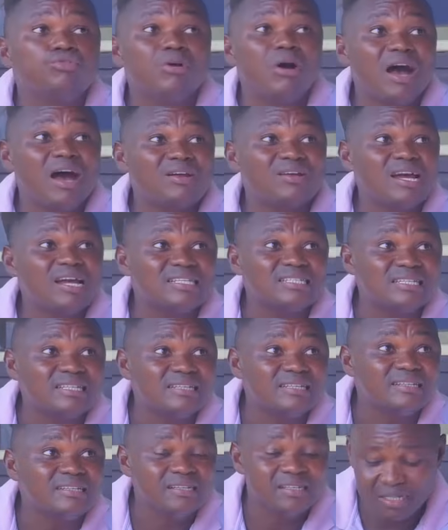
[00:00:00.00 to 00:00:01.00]
You are
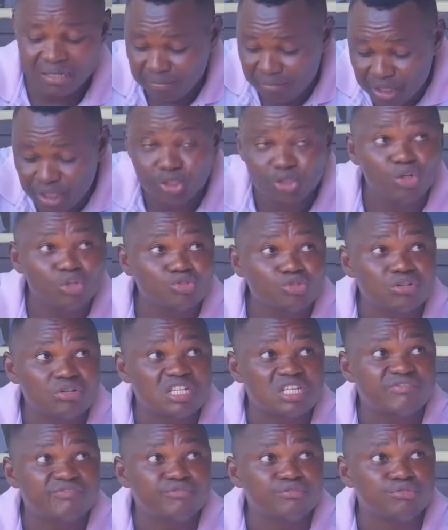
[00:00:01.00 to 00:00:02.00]
right, but not on
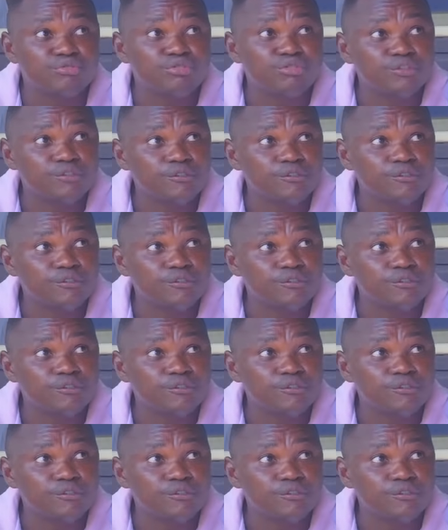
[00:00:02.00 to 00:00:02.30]
this food.